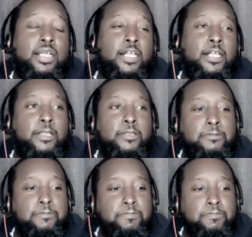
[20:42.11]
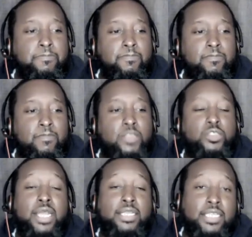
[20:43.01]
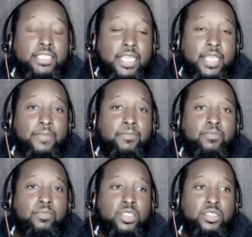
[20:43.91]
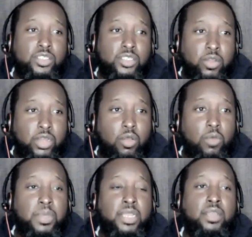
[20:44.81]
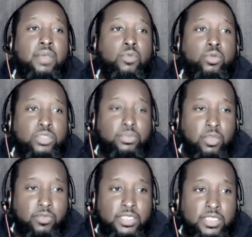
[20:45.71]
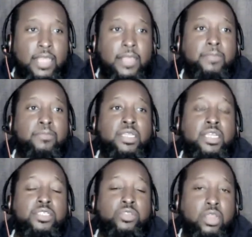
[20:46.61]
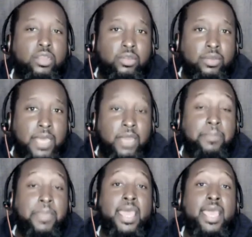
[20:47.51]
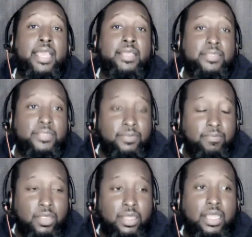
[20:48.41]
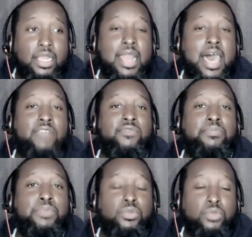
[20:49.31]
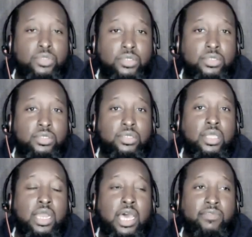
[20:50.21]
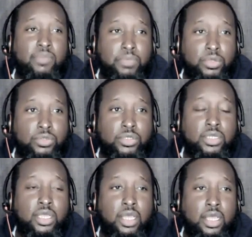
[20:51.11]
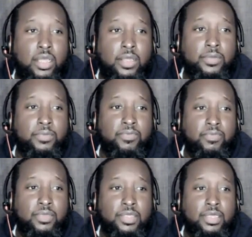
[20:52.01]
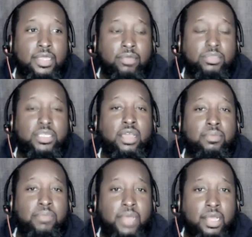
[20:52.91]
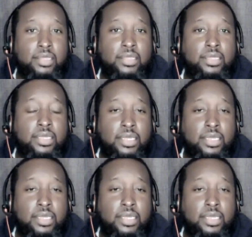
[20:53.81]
Uh, so I did that. She started opening up more to me over time, and I started learning about her past. Uh, a lot of abuse. A lot of abuse. Uh, I'm talking about.